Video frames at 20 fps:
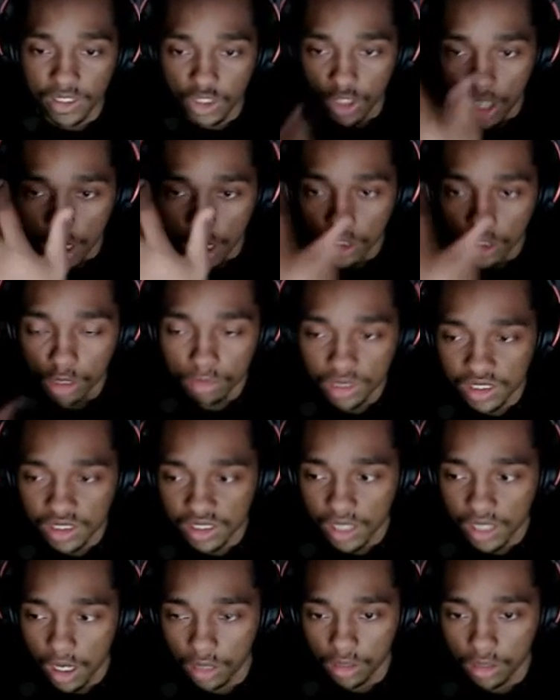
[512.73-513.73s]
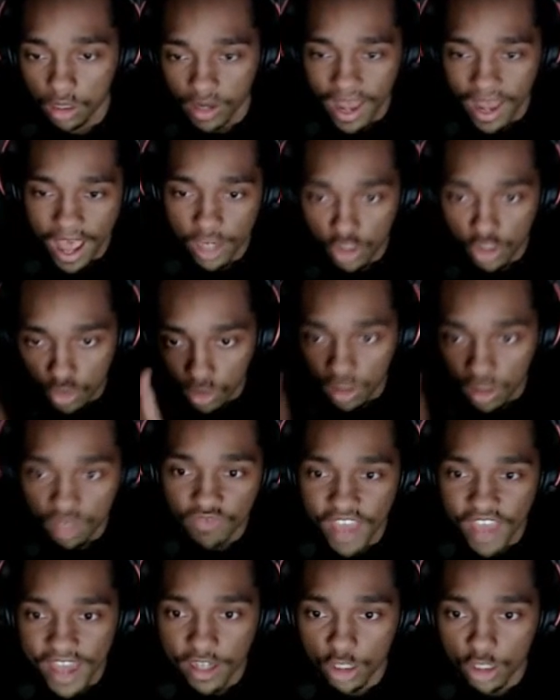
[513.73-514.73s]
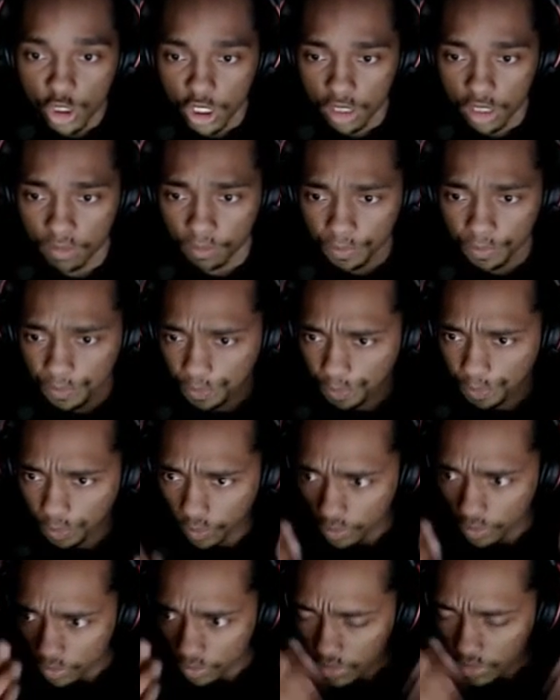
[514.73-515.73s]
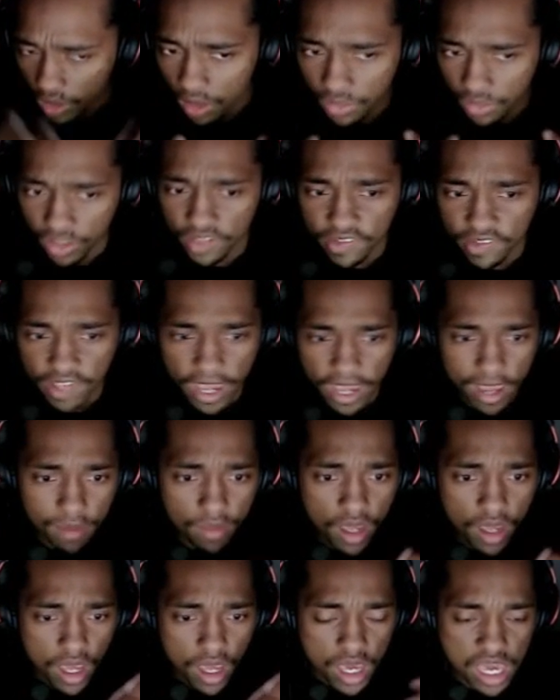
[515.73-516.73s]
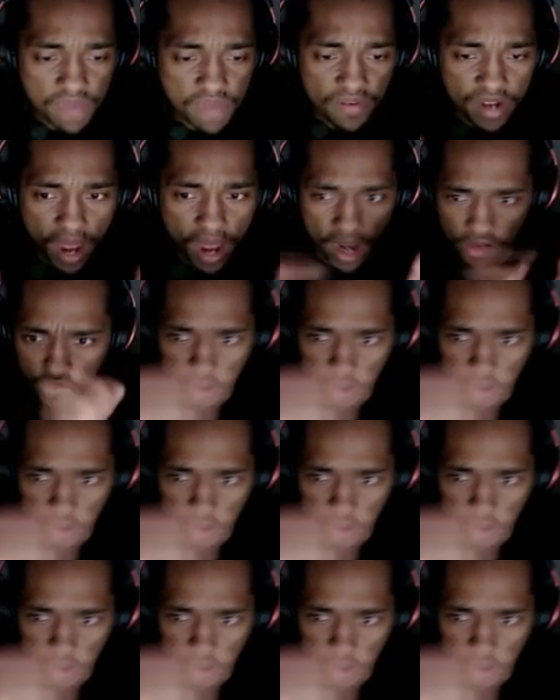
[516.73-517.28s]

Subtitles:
on their actual advantage. And this game, even at a certain